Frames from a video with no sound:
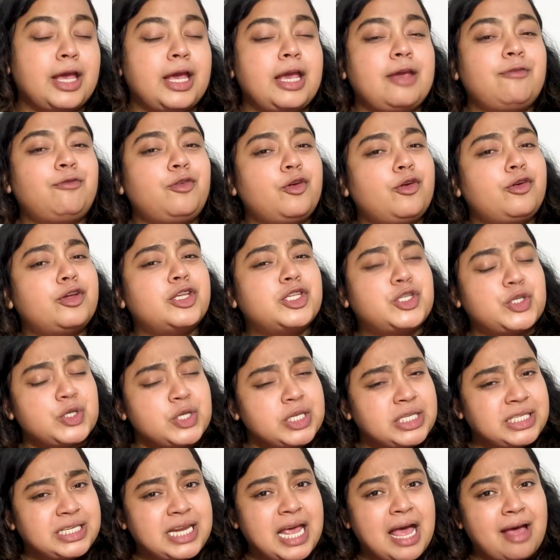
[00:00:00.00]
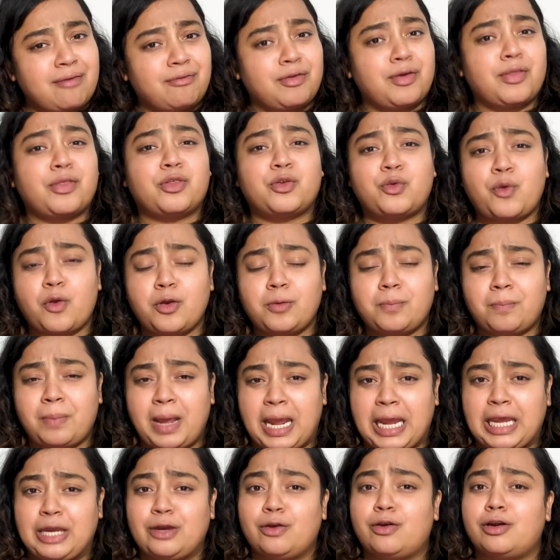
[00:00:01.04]
If you're just having throat
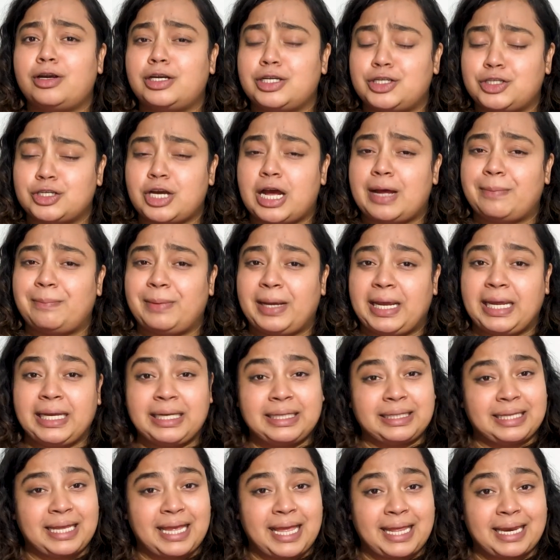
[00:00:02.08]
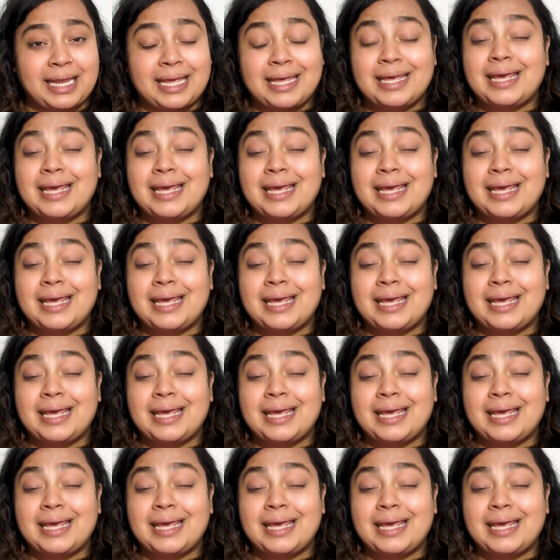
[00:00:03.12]
pain or jaw pain, then